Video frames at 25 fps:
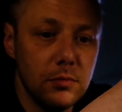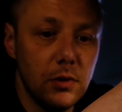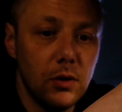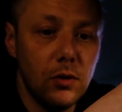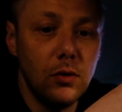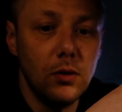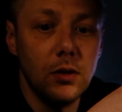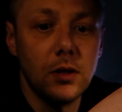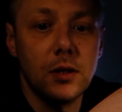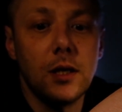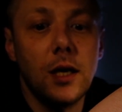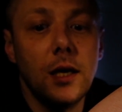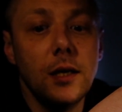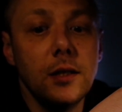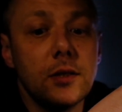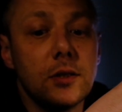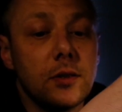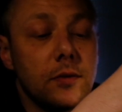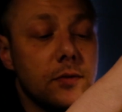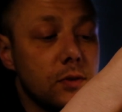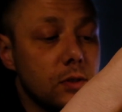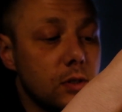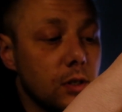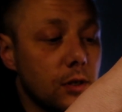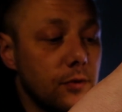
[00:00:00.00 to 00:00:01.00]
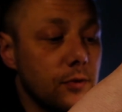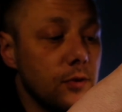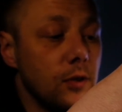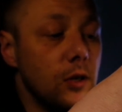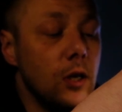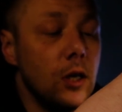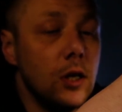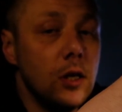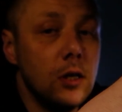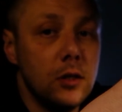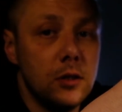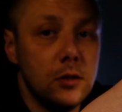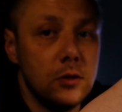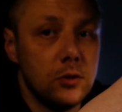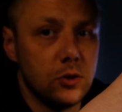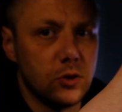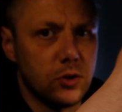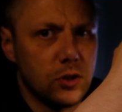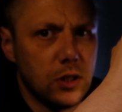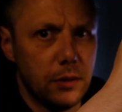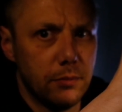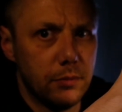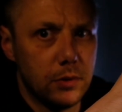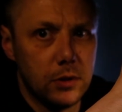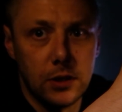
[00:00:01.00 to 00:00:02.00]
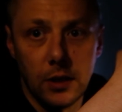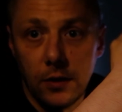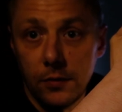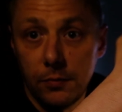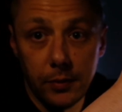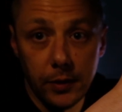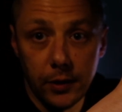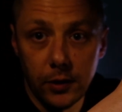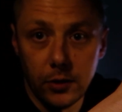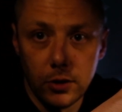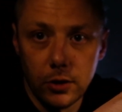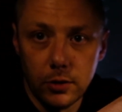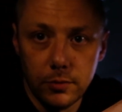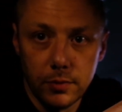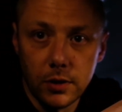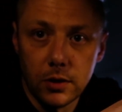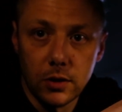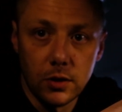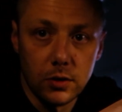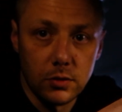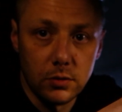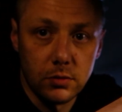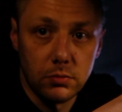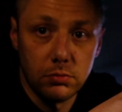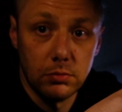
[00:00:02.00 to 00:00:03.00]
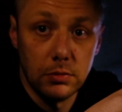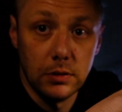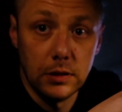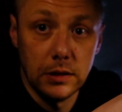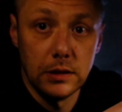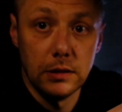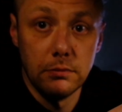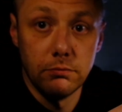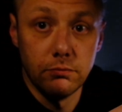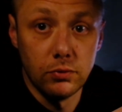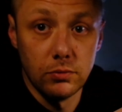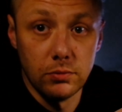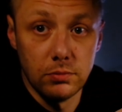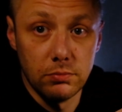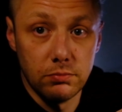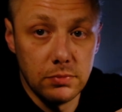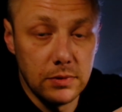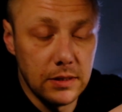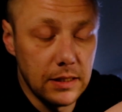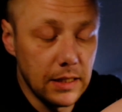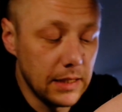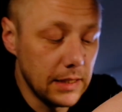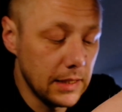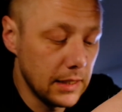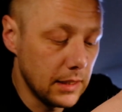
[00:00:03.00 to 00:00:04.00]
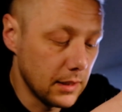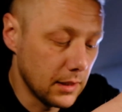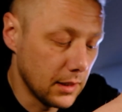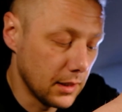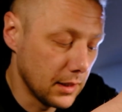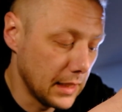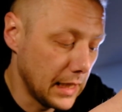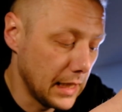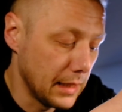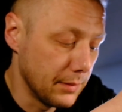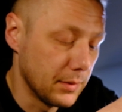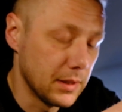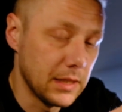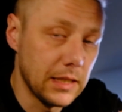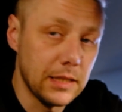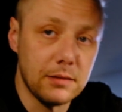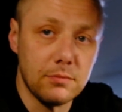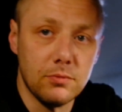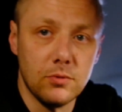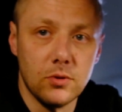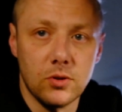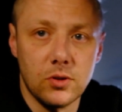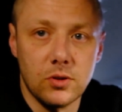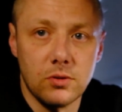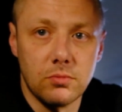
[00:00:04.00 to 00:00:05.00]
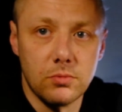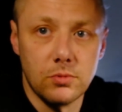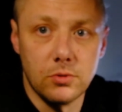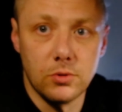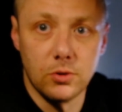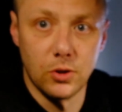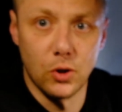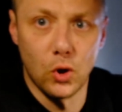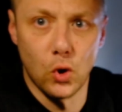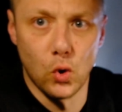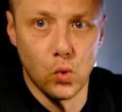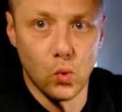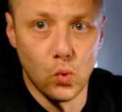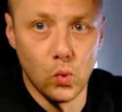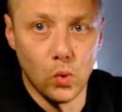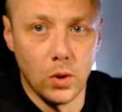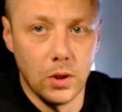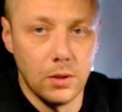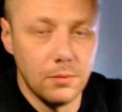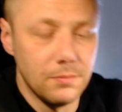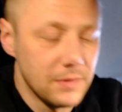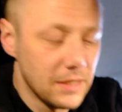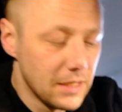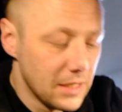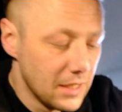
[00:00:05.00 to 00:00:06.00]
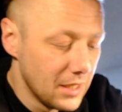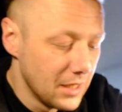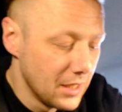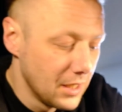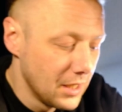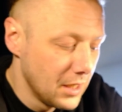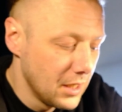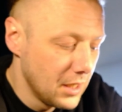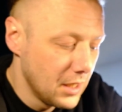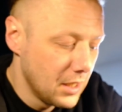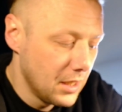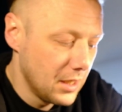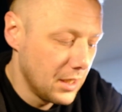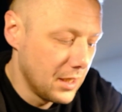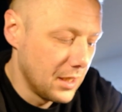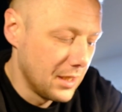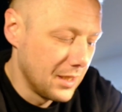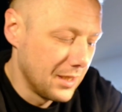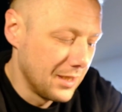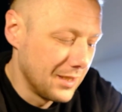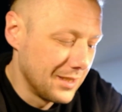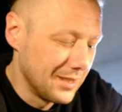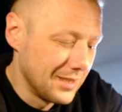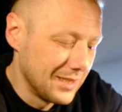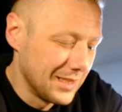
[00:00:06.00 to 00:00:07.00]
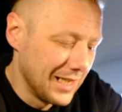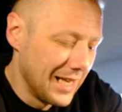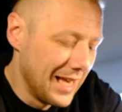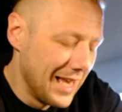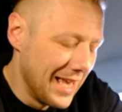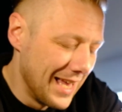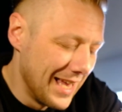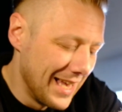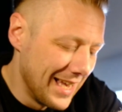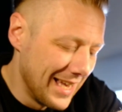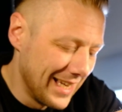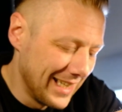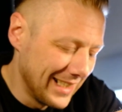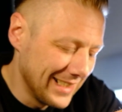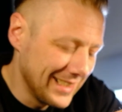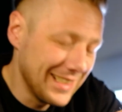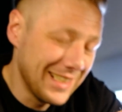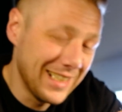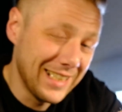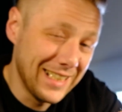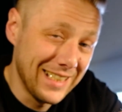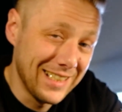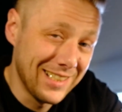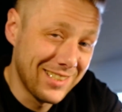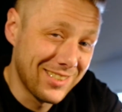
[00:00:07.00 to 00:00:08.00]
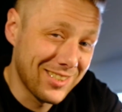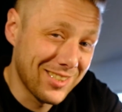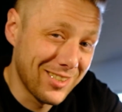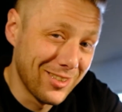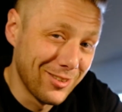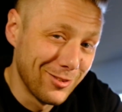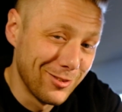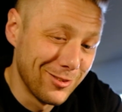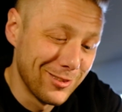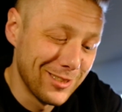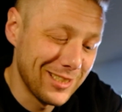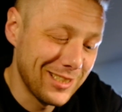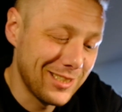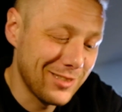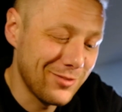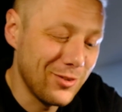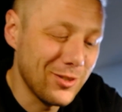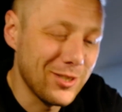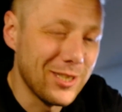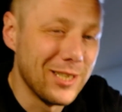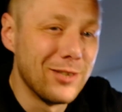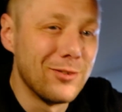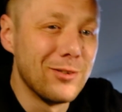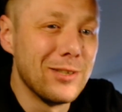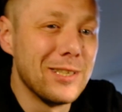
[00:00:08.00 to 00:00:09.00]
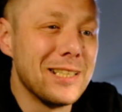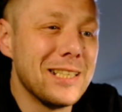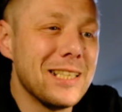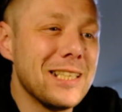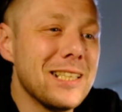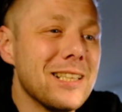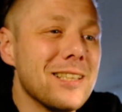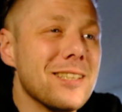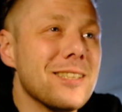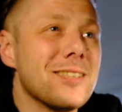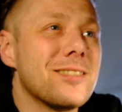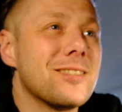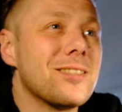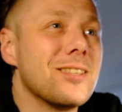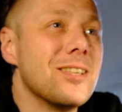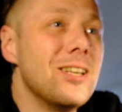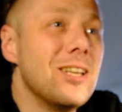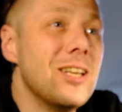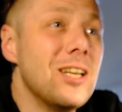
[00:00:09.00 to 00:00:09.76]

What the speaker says: all kinds of stuff. Just named it Death by Audio because they needed a name, and that was cool. And it is cool. It's fucking ridiculous.